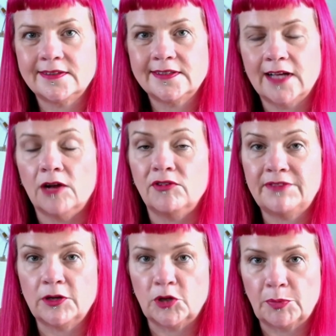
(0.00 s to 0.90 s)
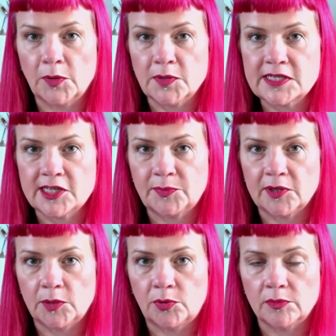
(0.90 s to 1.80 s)
I'll reveal the bonus tip that I
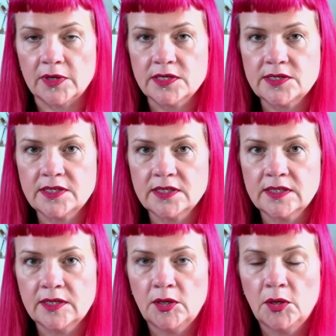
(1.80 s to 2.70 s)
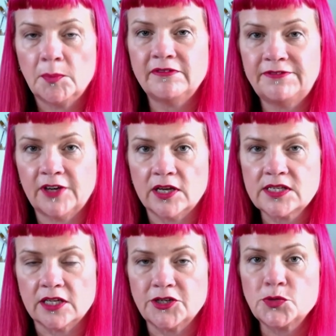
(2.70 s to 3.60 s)
promised. But first,
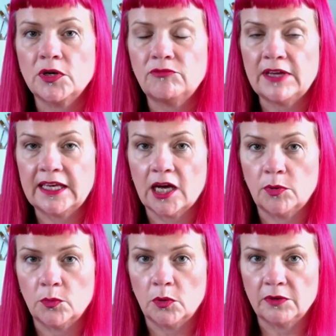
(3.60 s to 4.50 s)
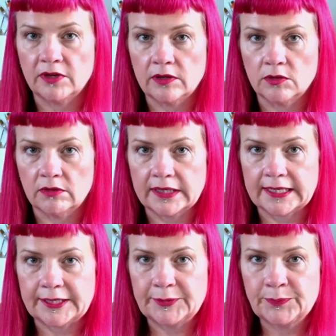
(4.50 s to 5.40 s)
I just want to recap on what we've learned
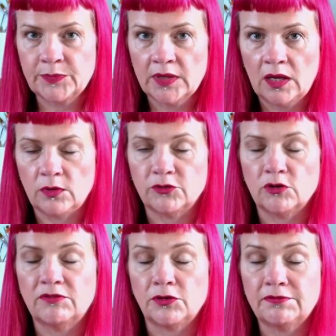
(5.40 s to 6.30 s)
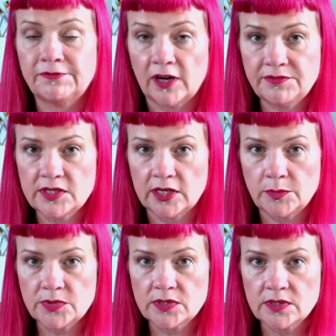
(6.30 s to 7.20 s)
already. We've gone through 5
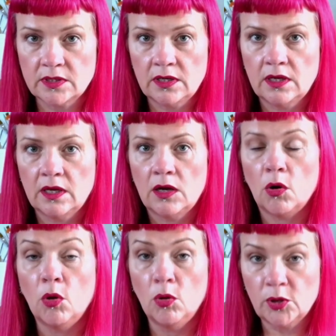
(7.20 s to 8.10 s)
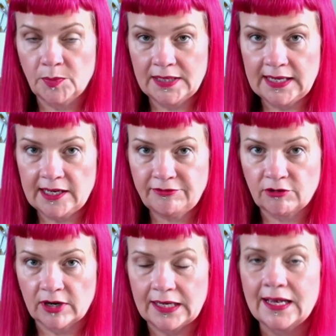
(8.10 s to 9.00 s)
tips, all completely
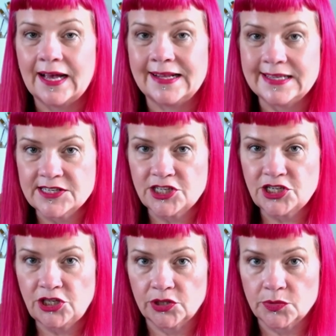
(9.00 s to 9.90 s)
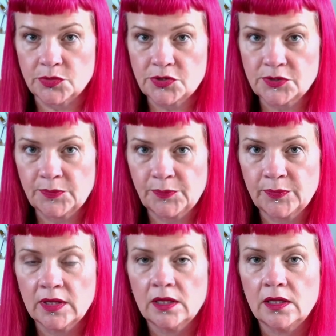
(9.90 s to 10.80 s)
free and easy to use,
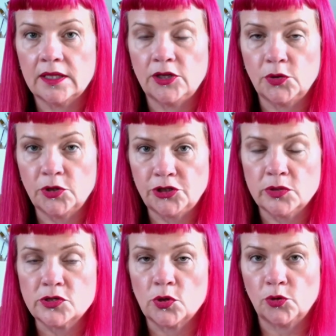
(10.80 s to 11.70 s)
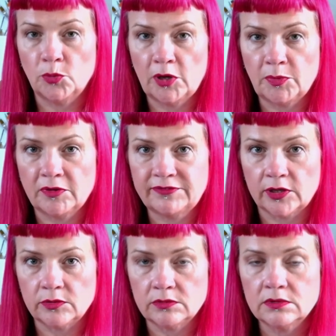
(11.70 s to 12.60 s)
that you can use on your mobile
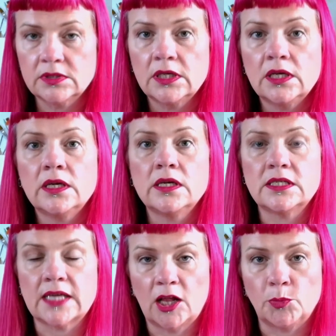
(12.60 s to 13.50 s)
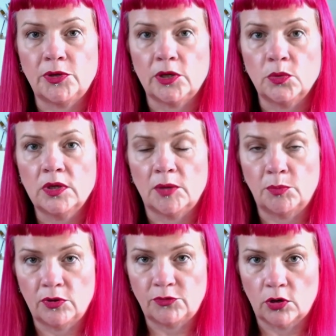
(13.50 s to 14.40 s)
phone to help you
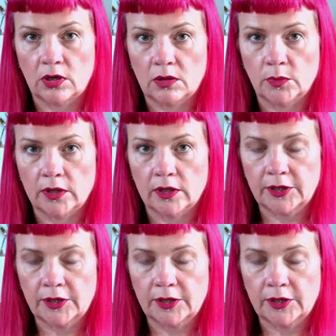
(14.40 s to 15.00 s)
improve your artwork.